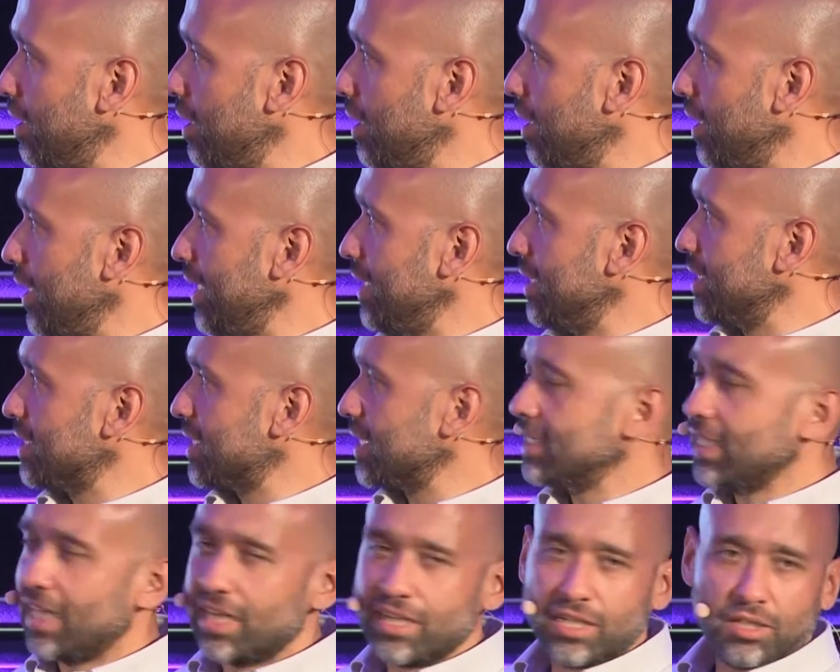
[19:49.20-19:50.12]
again, this is
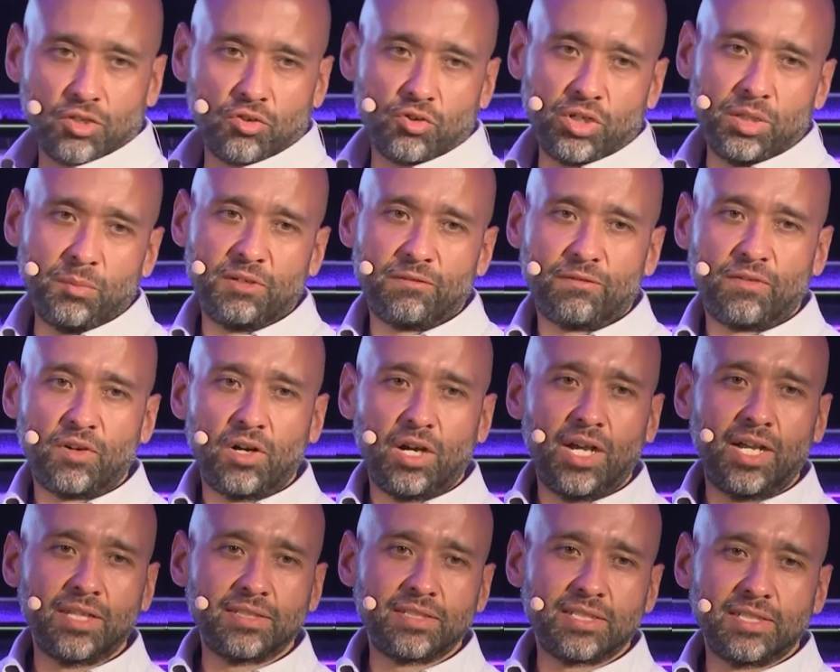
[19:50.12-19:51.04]
not an agreement for
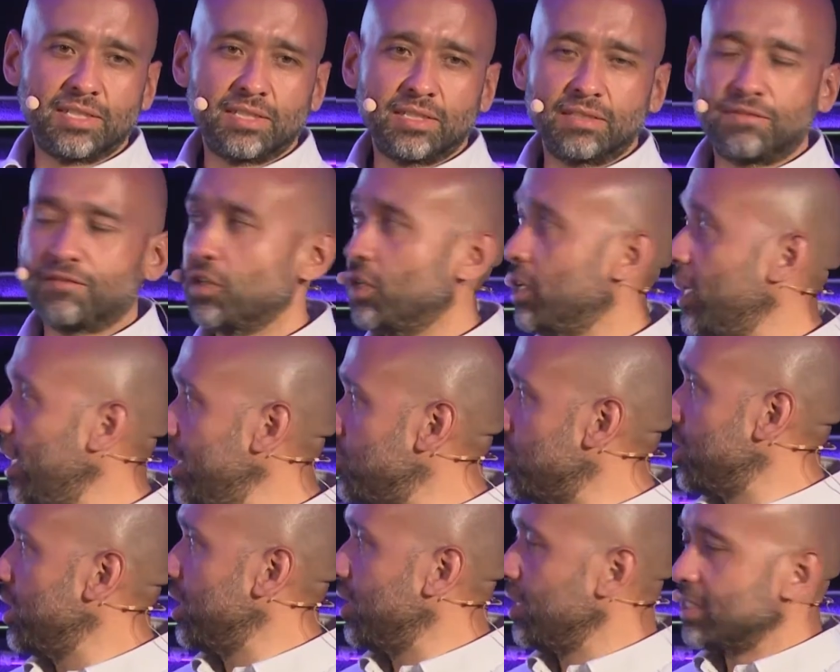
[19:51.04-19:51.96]
us, for
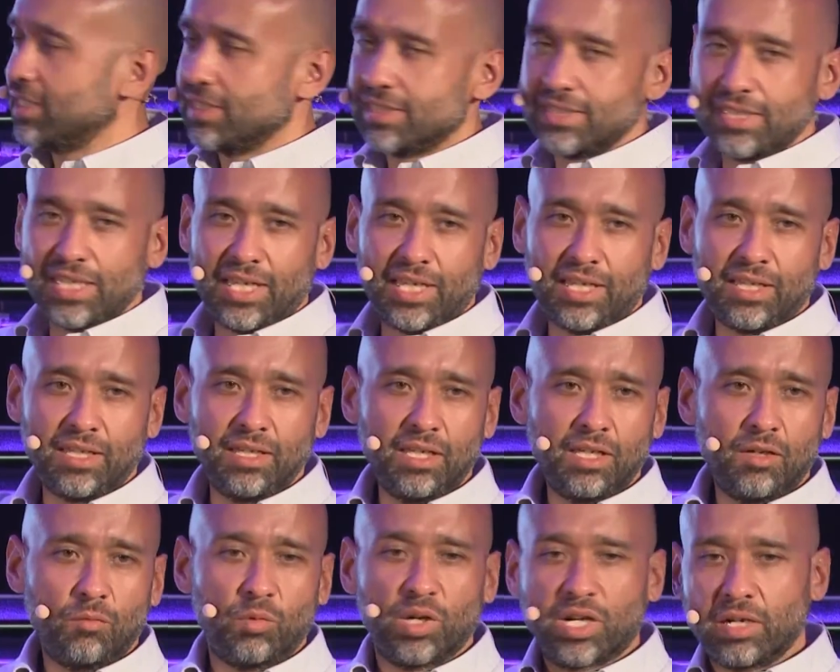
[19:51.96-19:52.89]
engineering to say,
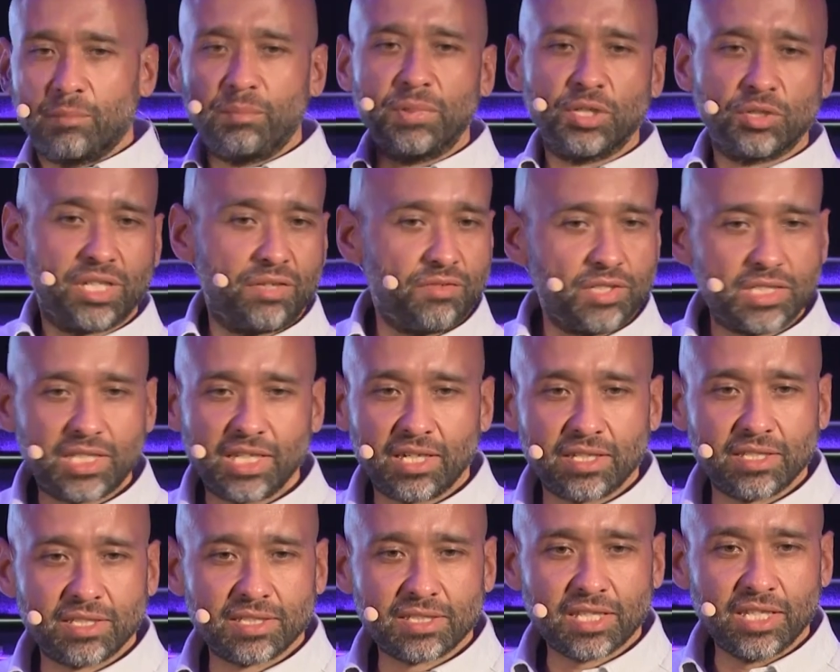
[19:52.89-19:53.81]
we're going to build everything
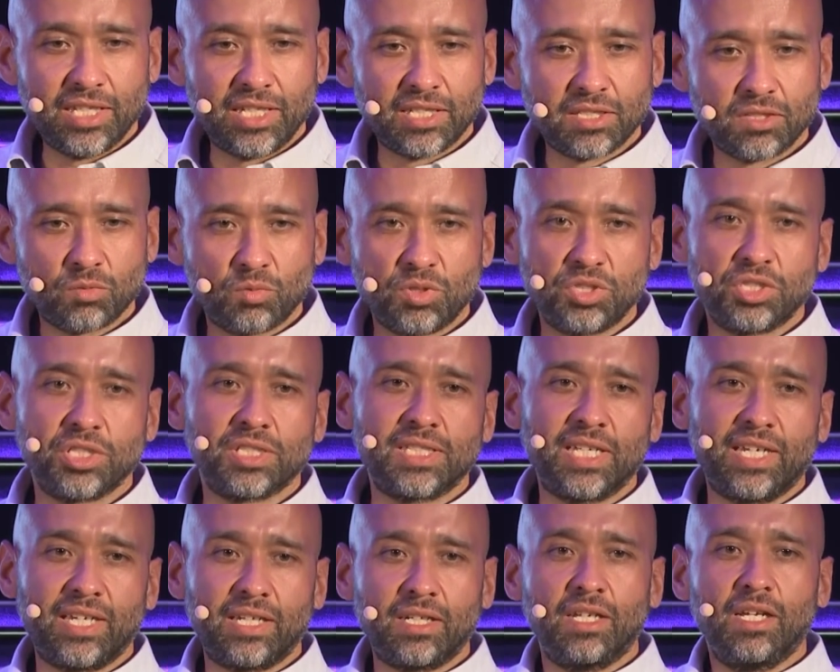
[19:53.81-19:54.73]
on this list. We're just
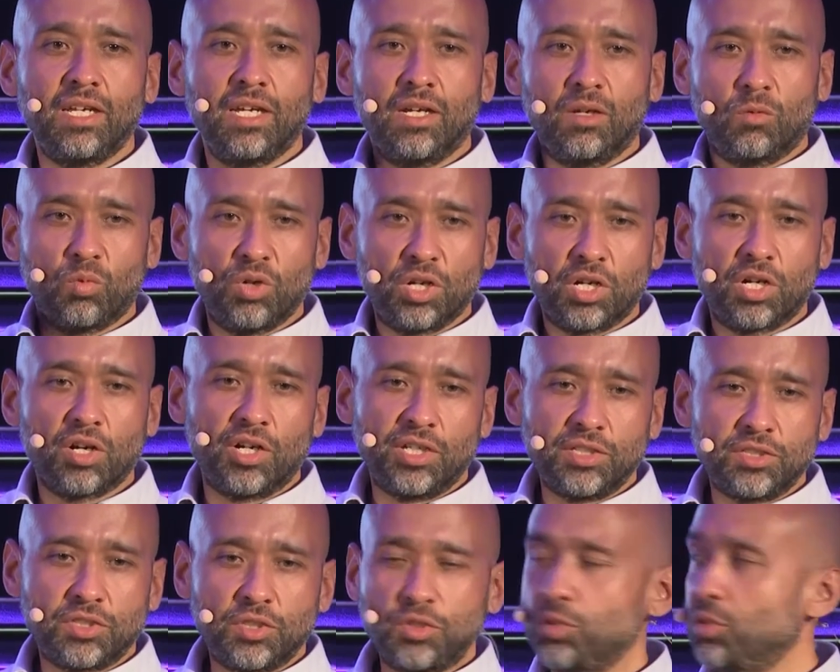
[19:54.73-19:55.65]
saying, we're
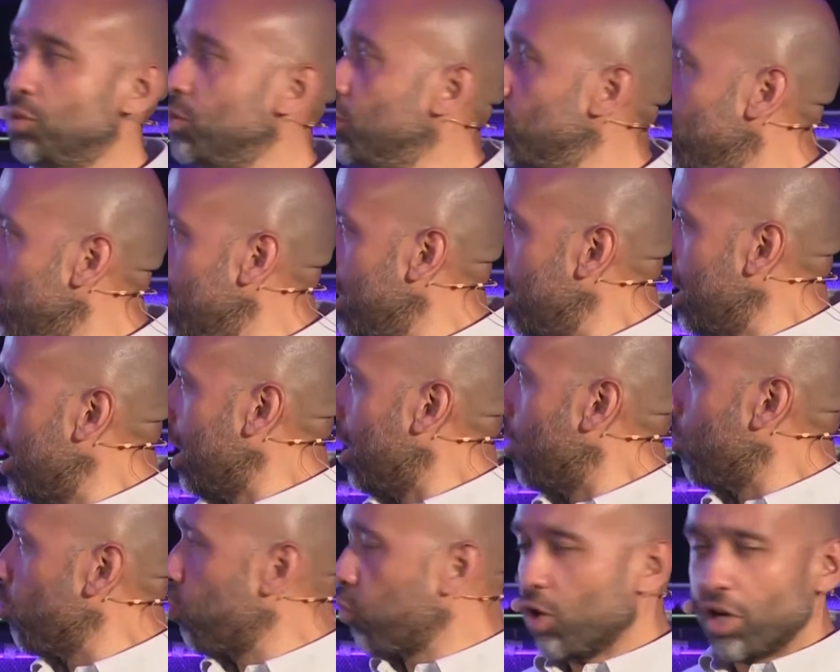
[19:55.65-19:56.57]
going to
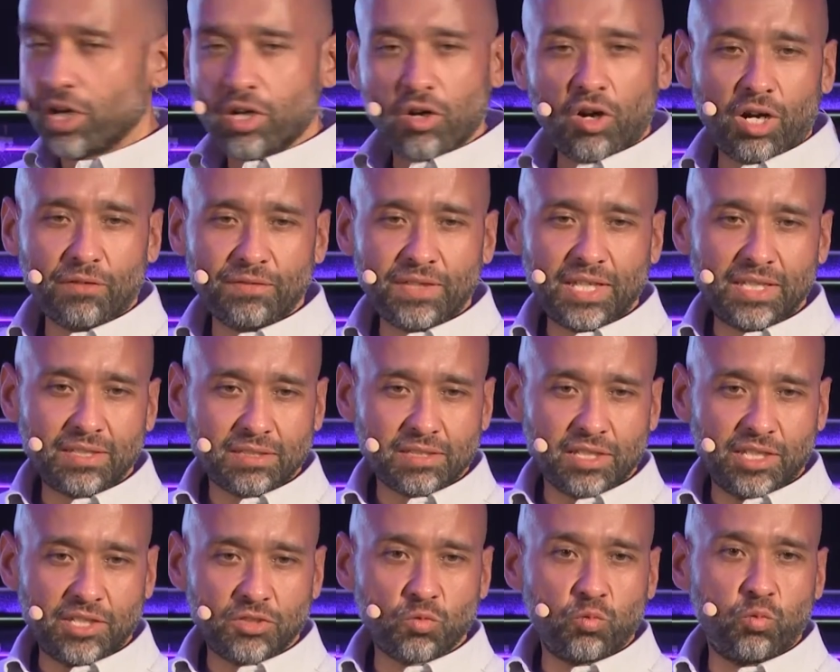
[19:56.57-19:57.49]
work off this
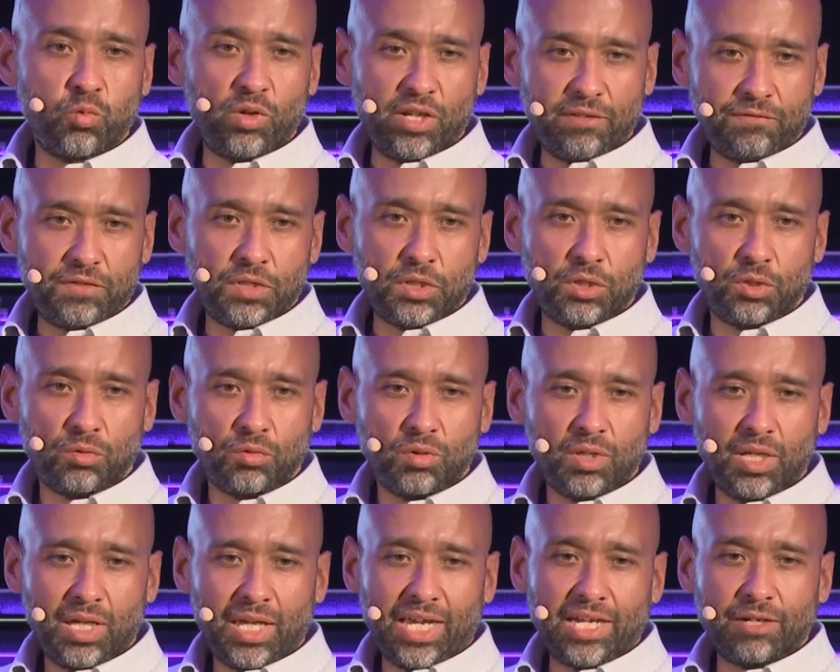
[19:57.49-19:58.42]
list with you,
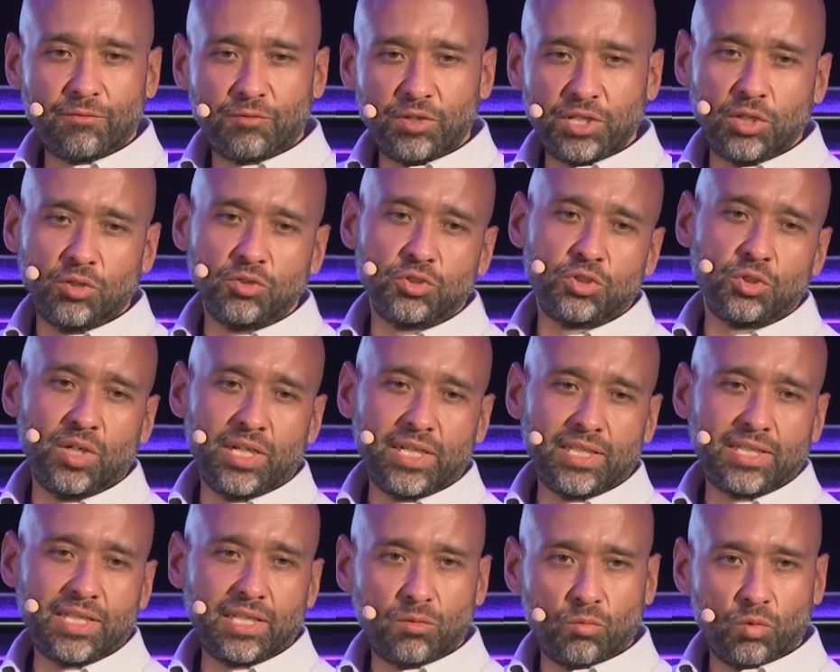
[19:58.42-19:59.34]
and if we don't do
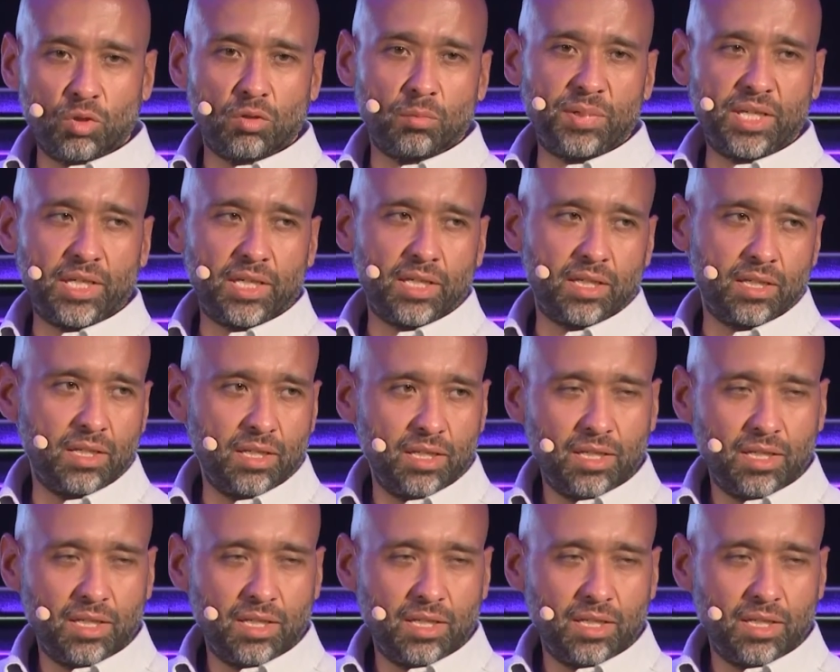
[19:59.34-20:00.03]
anything, we'll be